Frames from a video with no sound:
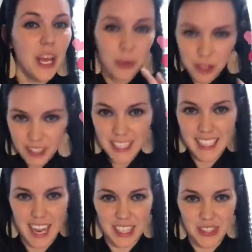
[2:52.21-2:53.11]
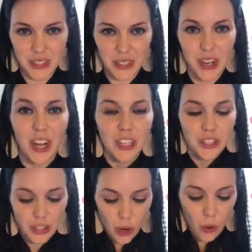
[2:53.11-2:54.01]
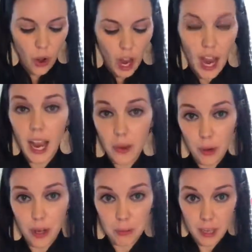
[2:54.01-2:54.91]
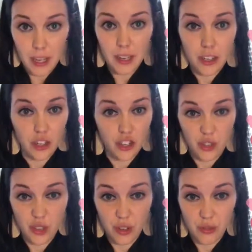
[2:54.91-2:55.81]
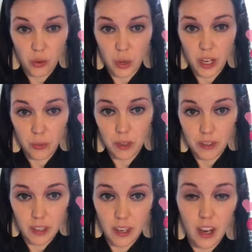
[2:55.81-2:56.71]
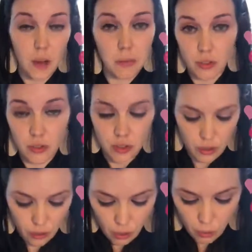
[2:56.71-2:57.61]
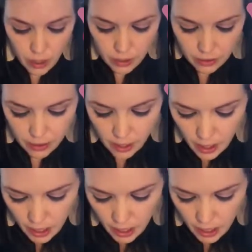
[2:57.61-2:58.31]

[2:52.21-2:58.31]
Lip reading: It was a disaster. So I recommend just using a fork and whisking it up or using a little whisk.